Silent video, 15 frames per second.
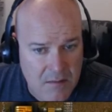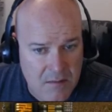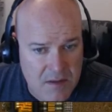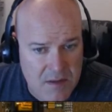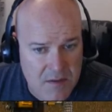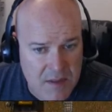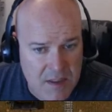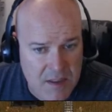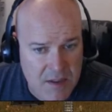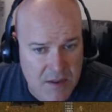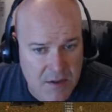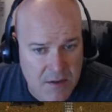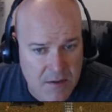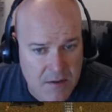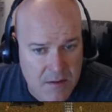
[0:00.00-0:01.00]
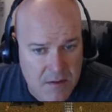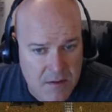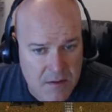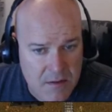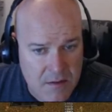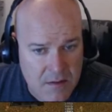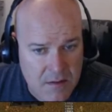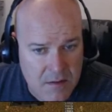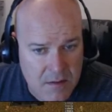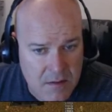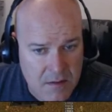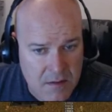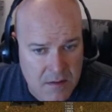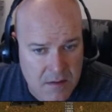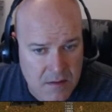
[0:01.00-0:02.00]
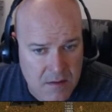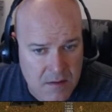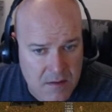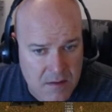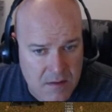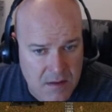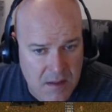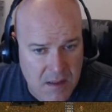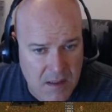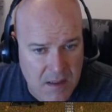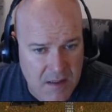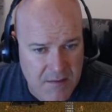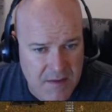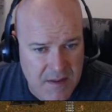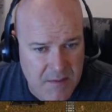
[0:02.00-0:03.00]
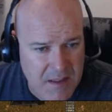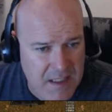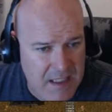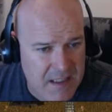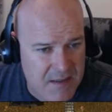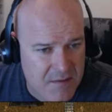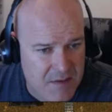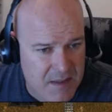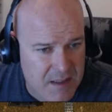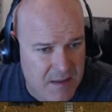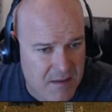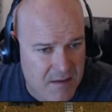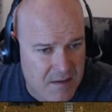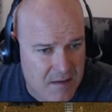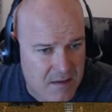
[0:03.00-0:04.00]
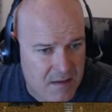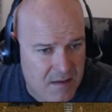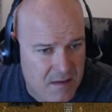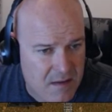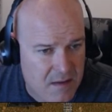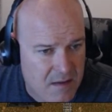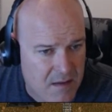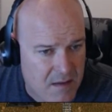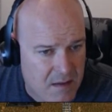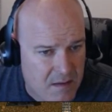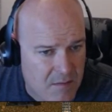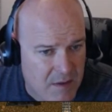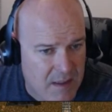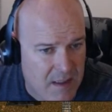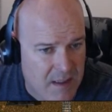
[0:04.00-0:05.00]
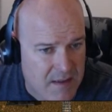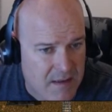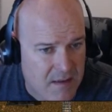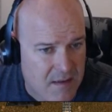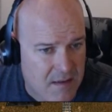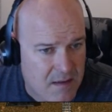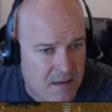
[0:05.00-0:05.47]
We're going to do it here. I don't think we can do it there. Why not?